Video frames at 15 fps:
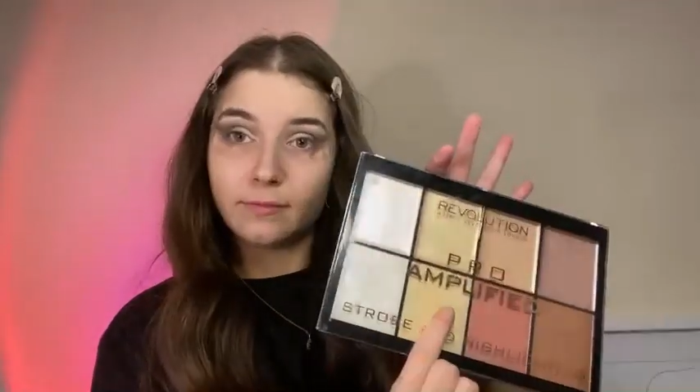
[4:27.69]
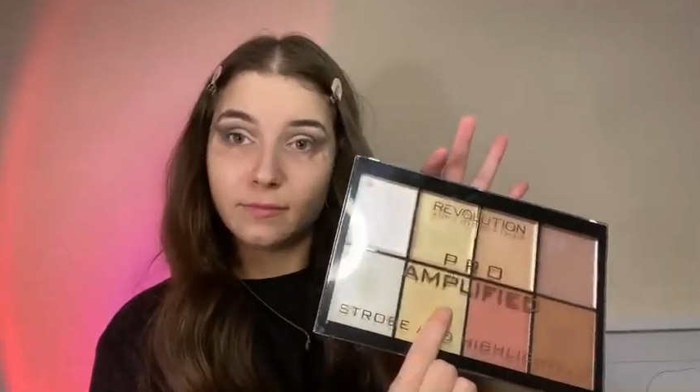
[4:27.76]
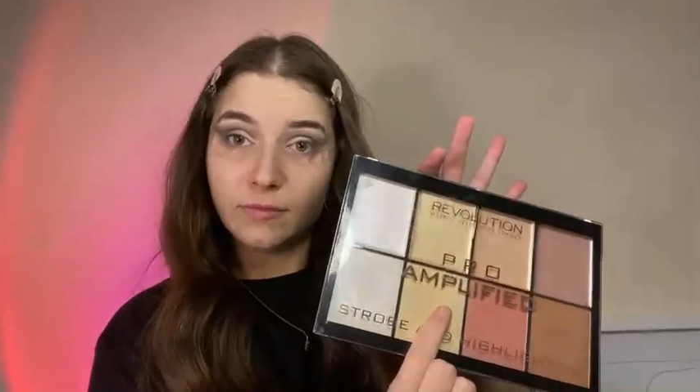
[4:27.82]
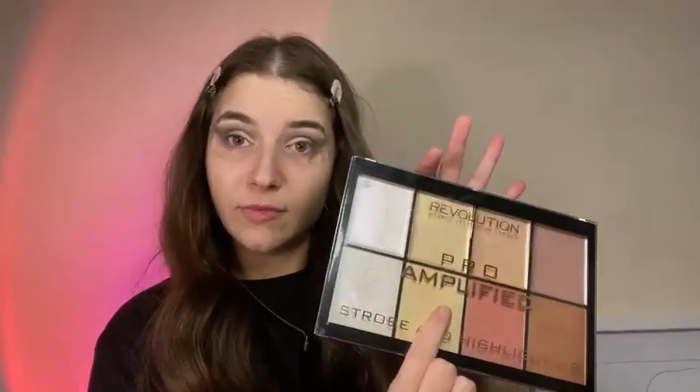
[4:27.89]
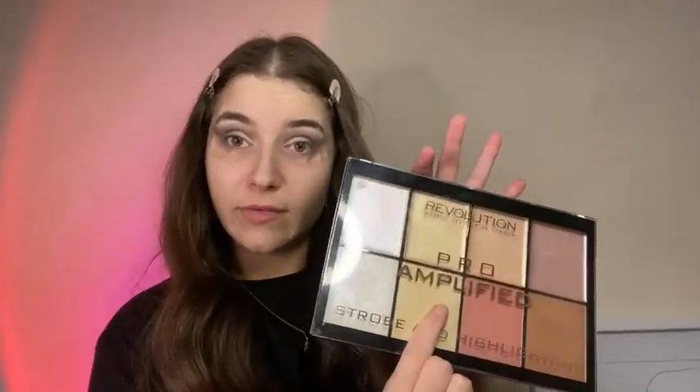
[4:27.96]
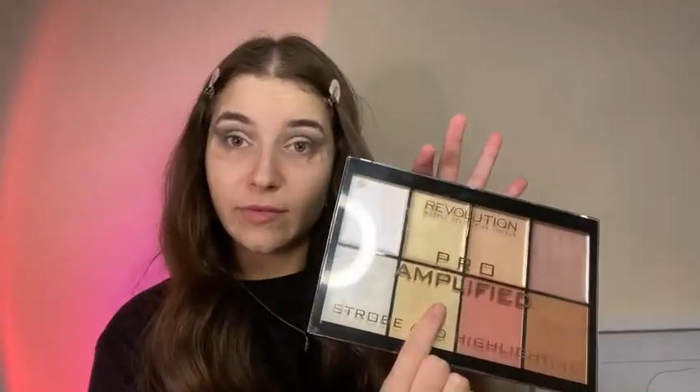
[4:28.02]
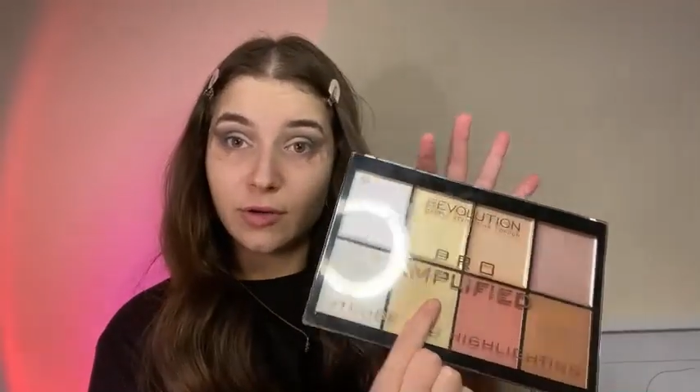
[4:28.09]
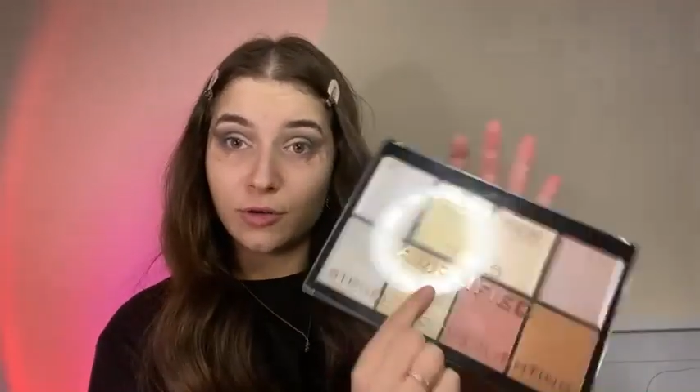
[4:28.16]

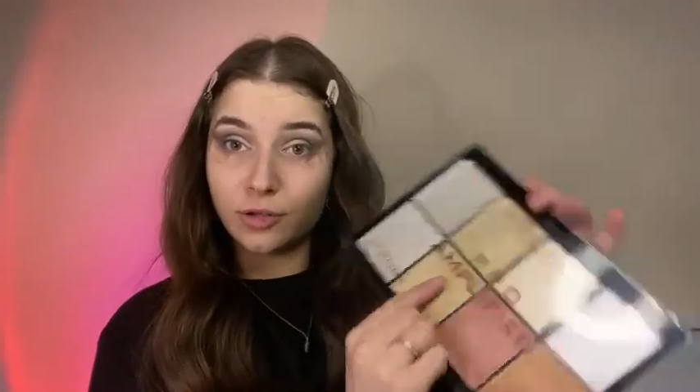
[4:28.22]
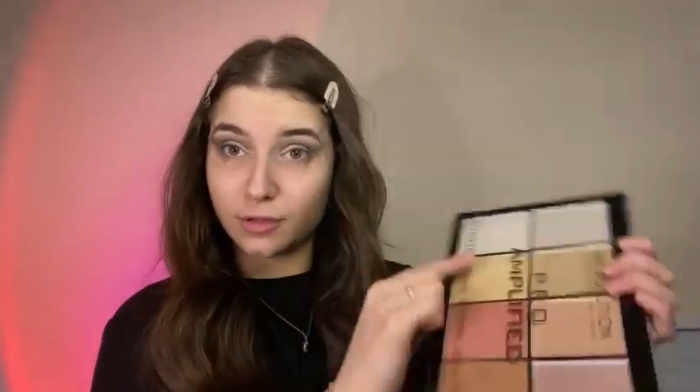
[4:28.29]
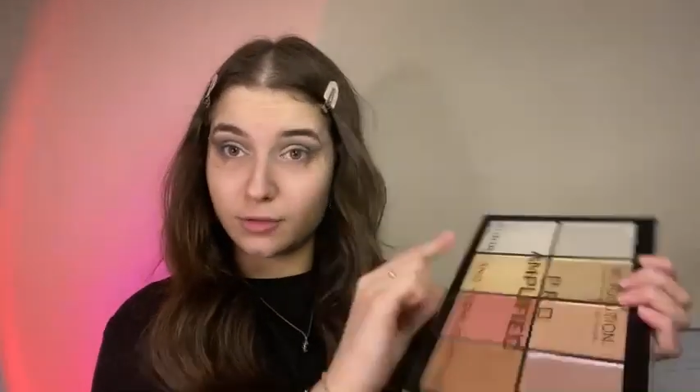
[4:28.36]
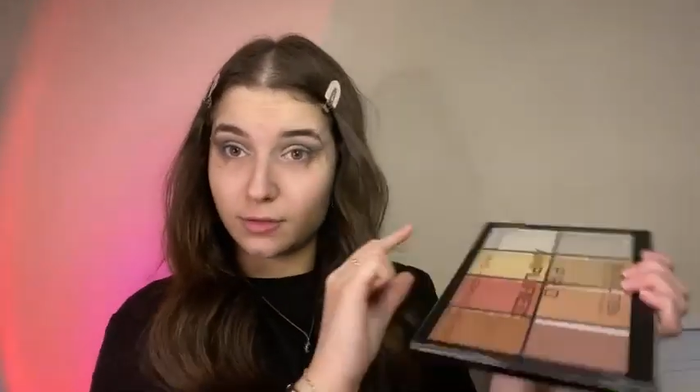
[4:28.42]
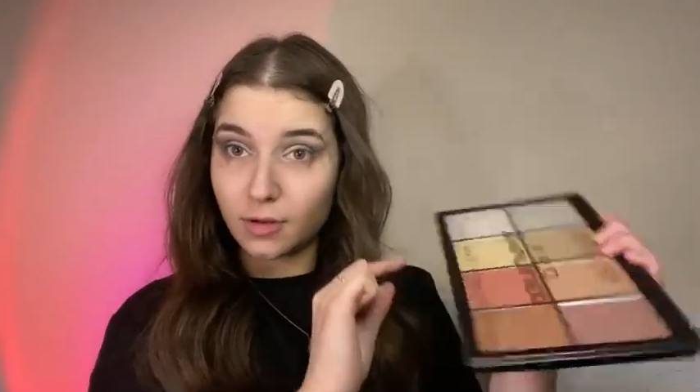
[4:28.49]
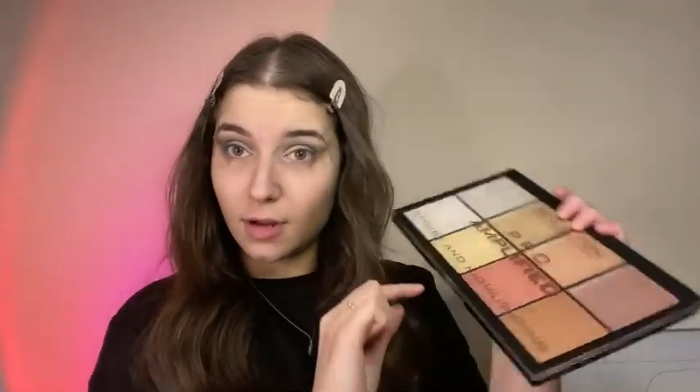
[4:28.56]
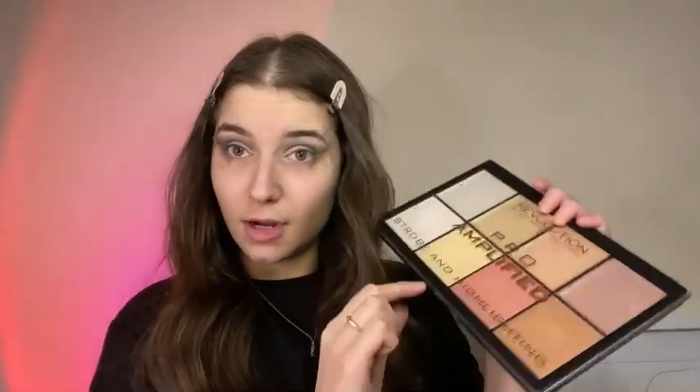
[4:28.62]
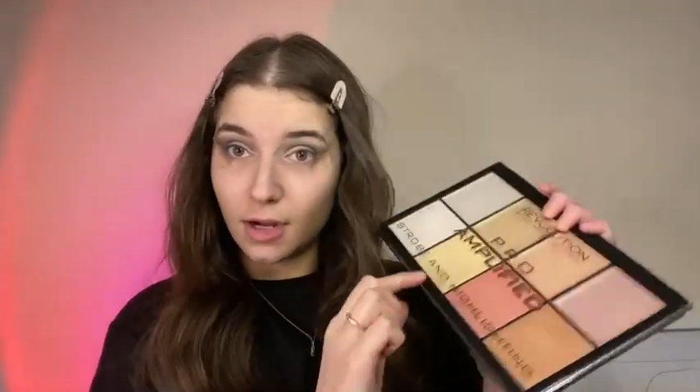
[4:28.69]

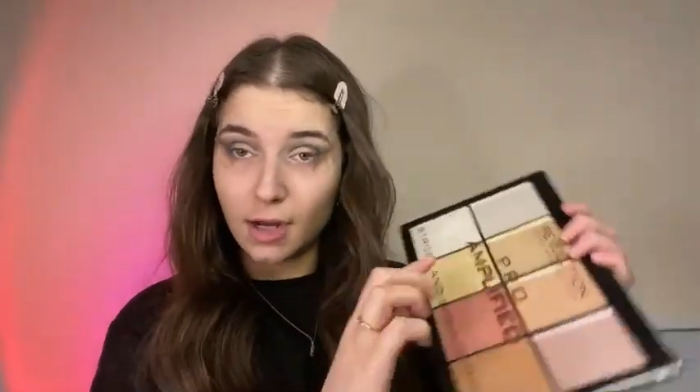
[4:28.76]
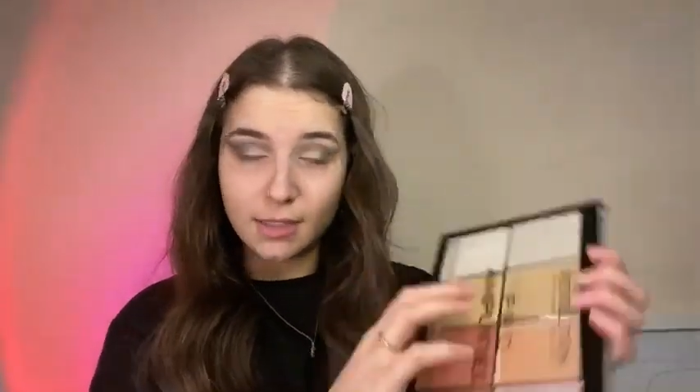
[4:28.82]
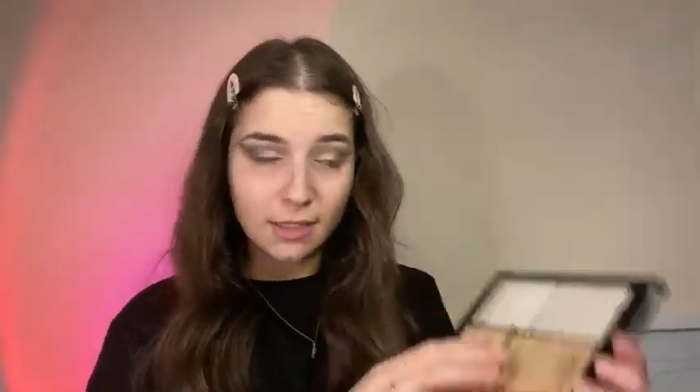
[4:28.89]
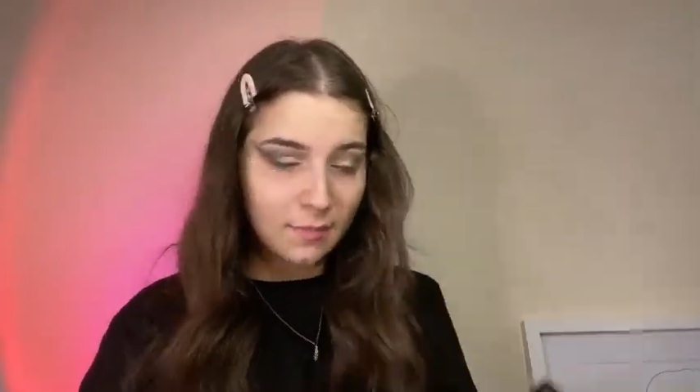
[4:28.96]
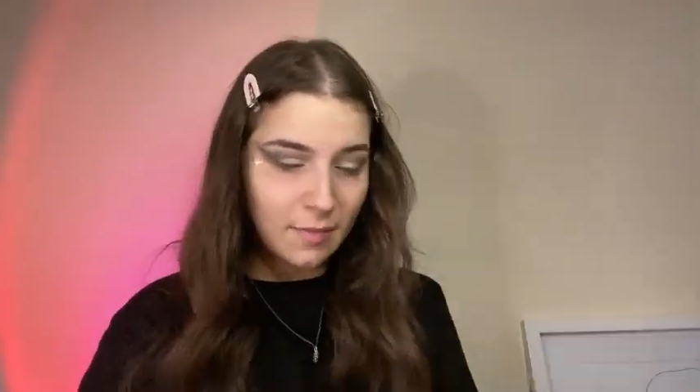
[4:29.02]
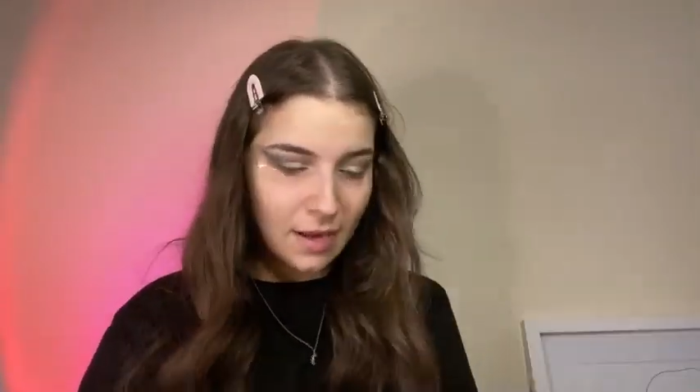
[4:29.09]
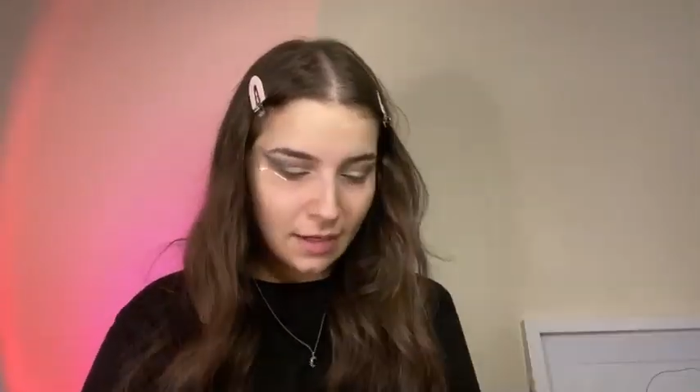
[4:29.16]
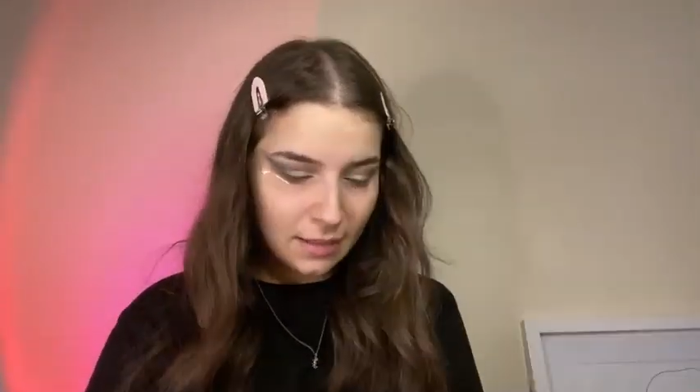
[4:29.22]
Revolution highlighting
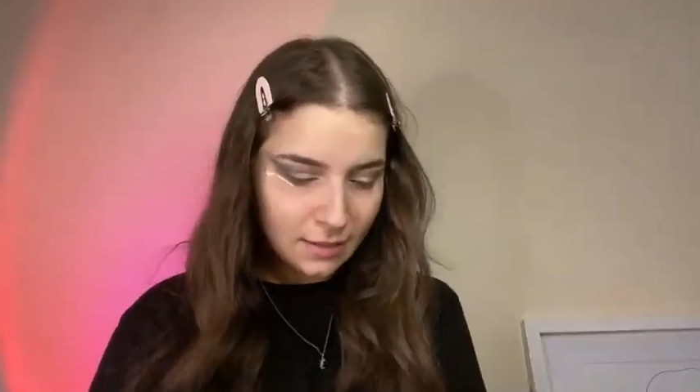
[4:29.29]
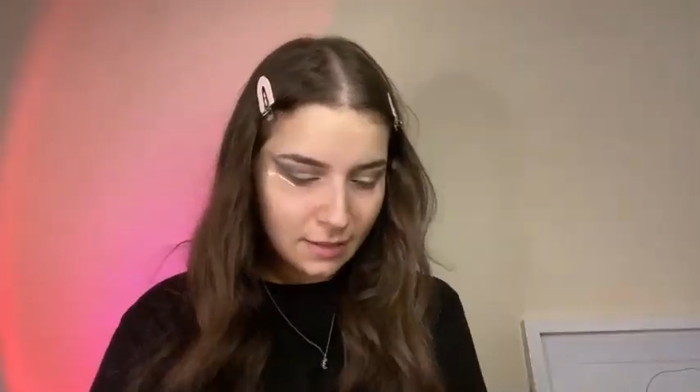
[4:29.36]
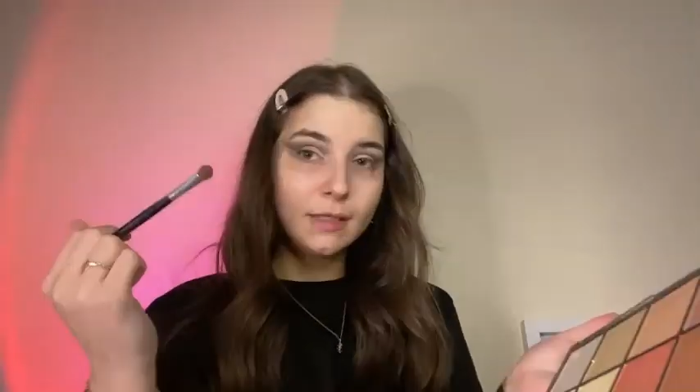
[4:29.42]
palette.